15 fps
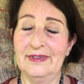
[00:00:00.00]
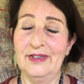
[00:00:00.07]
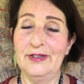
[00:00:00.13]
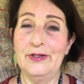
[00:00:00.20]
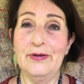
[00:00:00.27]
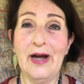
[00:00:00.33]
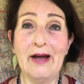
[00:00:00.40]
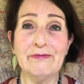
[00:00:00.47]

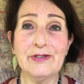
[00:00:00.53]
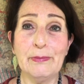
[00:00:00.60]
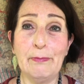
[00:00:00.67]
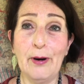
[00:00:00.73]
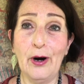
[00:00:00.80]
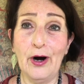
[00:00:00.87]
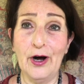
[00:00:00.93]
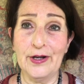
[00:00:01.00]
You have to
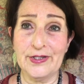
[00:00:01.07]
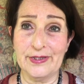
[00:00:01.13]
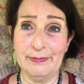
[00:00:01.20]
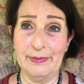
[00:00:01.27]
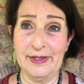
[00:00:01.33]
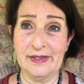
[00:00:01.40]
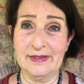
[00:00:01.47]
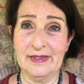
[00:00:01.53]
pause a
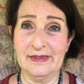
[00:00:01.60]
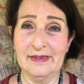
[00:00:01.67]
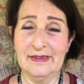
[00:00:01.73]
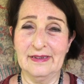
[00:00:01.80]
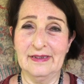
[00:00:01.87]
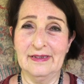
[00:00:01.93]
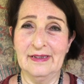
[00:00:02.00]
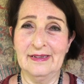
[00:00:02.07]
bit.
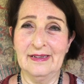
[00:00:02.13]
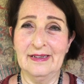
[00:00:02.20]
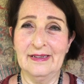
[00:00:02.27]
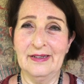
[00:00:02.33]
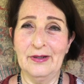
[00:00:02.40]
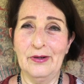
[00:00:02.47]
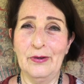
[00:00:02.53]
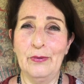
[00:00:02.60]

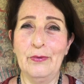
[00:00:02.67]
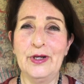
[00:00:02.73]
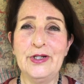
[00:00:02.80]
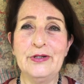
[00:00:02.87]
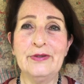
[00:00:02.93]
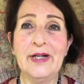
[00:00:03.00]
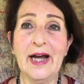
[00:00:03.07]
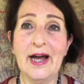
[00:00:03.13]
When
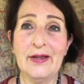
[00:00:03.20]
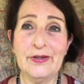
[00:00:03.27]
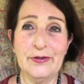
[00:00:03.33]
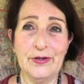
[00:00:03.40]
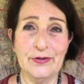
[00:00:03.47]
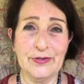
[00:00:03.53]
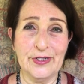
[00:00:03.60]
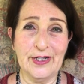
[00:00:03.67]
you gather
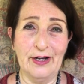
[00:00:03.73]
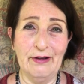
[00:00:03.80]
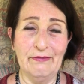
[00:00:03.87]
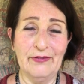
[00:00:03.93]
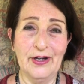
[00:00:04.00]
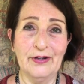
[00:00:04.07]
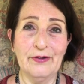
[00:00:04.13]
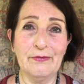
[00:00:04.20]
yourself
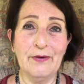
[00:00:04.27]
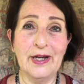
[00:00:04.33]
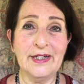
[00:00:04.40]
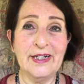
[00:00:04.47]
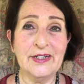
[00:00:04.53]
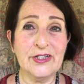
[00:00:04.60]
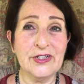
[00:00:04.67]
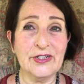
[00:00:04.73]
and are
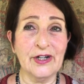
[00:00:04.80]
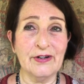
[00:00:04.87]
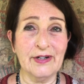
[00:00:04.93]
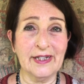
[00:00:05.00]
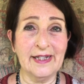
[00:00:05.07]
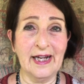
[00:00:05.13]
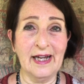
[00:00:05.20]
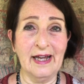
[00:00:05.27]
ready to start
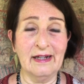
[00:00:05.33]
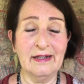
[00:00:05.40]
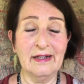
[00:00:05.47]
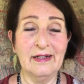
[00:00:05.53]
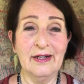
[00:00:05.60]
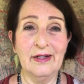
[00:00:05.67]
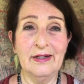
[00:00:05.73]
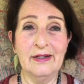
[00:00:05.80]
again,
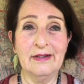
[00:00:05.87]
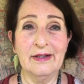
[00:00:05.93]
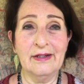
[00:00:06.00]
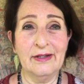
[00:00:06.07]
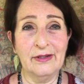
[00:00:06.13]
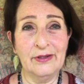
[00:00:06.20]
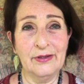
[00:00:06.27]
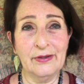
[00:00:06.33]

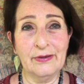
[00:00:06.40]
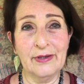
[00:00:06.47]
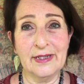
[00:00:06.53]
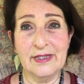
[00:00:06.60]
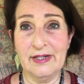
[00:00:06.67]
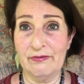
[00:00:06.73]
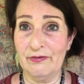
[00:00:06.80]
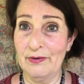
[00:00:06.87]
you're a
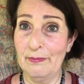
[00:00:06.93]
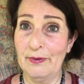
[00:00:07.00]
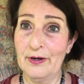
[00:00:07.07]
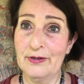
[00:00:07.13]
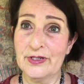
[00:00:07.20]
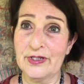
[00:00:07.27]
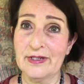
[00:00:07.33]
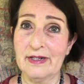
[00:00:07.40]
different
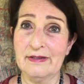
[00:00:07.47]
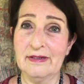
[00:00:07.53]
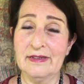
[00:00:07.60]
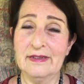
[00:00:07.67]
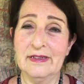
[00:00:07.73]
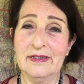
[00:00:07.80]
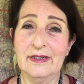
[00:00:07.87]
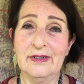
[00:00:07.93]
person.
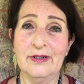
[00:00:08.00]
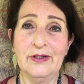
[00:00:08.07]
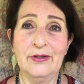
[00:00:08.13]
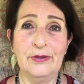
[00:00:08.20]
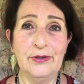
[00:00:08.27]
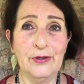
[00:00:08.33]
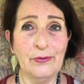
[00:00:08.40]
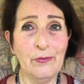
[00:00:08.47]

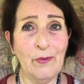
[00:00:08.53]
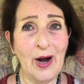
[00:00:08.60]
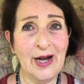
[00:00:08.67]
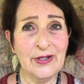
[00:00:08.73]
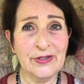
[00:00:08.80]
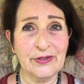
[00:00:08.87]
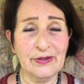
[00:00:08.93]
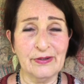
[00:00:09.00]
You're
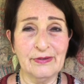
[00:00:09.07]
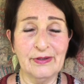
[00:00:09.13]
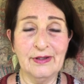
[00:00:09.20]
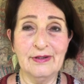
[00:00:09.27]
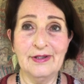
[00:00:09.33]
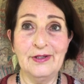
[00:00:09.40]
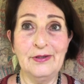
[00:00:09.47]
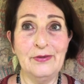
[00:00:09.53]
wiser.
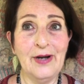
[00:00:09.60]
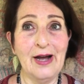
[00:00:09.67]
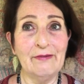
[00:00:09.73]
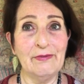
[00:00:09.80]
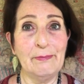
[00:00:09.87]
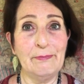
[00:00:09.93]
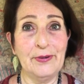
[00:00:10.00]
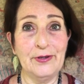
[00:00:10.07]
You have
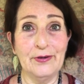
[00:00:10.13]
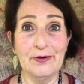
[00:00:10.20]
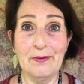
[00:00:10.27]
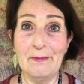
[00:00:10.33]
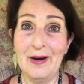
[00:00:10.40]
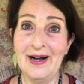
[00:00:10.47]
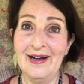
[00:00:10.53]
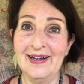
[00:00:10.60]
a pure
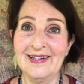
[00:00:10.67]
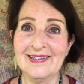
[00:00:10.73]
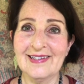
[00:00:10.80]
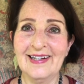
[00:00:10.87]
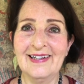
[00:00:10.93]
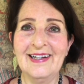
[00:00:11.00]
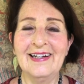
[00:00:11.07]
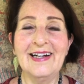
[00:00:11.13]
mind,
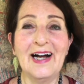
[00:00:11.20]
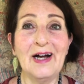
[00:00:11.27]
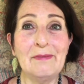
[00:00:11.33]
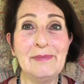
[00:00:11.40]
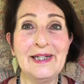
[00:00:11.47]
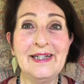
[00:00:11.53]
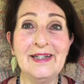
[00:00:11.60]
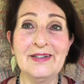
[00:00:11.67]
a
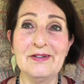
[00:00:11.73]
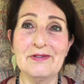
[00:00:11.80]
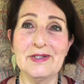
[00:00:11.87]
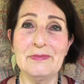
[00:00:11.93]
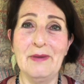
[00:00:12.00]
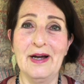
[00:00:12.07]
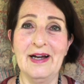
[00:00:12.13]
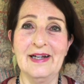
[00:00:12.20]
beginner's
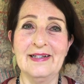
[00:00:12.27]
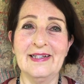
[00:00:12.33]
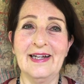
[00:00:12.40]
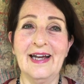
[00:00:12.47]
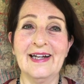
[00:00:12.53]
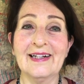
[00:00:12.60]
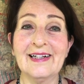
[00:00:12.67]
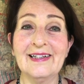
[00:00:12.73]
mind,
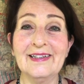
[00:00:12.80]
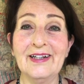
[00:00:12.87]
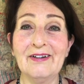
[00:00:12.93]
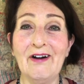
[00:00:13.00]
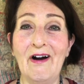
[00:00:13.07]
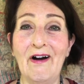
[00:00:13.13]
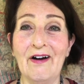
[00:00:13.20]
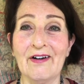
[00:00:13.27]
and a clear
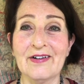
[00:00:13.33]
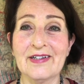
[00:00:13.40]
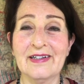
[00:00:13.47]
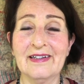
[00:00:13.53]
heart.